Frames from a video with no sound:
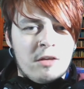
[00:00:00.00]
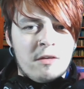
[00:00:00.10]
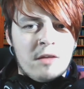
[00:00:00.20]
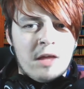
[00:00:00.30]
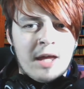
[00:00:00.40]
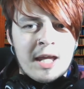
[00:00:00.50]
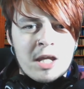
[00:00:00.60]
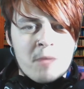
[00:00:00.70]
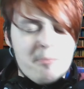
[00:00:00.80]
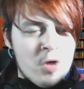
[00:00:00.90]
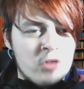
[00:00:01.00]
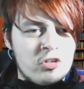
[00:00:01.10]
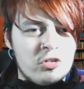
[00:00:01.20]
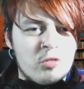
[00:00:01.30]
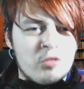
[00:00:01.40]
a
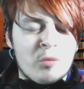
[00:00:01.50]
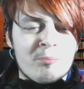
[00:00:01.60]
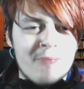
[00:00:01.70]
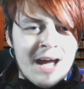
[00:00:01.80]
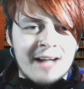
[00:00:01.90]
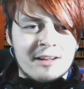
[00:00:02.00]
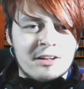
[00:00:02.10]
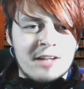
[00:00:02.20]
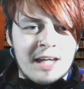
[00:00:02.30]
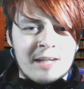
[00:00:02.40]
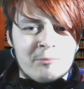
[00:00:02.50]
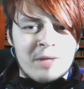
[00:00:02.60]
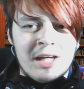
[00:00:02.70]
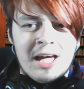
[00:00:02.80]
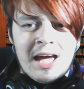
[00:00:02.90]
merchant from Mac came
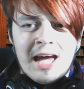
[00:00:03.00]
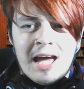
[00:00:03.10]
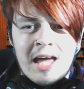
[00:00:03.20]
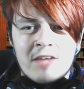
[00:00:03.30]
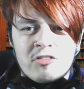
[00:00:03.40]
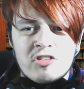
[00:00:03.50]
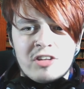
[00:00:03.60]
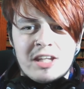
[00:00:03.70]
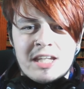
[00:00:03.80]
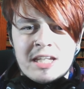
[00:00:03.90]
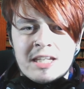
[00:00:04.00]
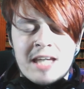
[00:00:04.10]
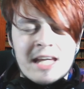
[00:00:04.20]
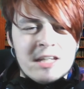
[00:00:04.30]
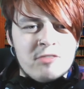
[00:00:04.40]
and he
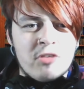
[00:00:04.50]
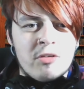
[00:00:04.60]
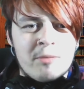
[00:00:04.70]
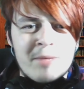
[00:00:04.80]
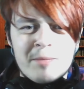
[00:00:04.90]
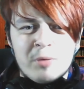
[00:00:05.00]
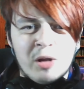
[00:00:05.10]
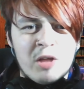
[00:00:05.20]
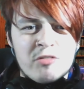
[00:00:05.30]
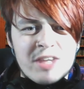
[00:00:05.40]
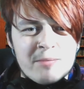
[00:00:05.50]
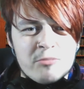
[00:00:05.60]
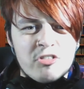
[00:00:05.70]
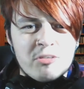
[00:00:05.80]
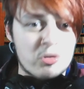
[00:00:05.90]
gave the people of Nim
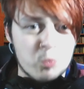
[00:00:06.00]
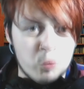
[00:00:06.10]
something.